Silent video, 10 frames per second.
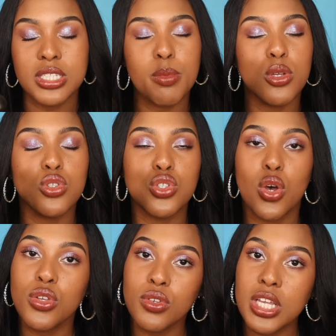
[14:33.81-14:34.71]
It smells
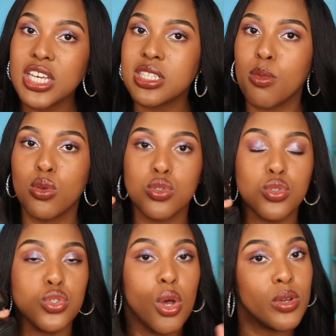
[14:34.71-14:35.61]
so unique, it smells
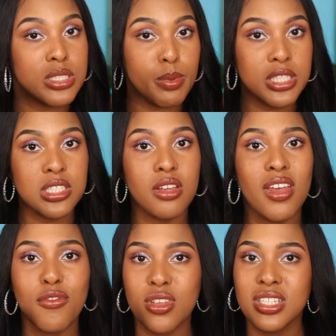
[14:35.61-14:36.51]
so expensive,
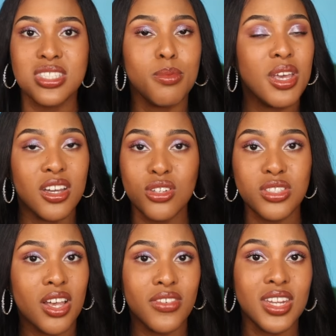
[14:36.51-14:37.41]
and for this to be under
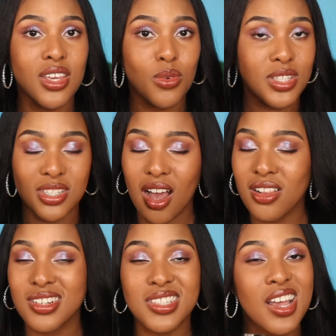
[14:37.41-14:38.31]
seventy U S
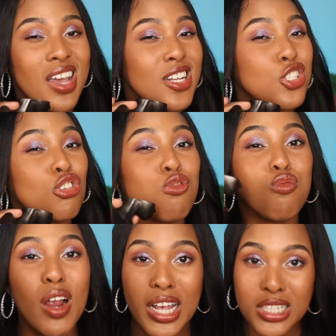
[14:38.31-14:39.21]
dollars, it's
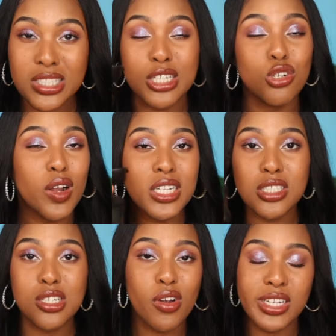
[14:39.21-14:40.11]
crazy,
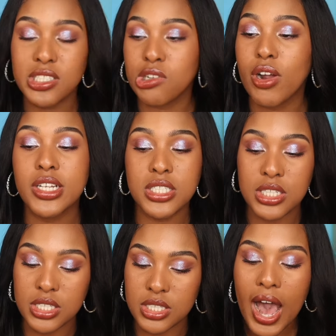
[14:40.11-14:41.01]
crazy, crazy, crazy good.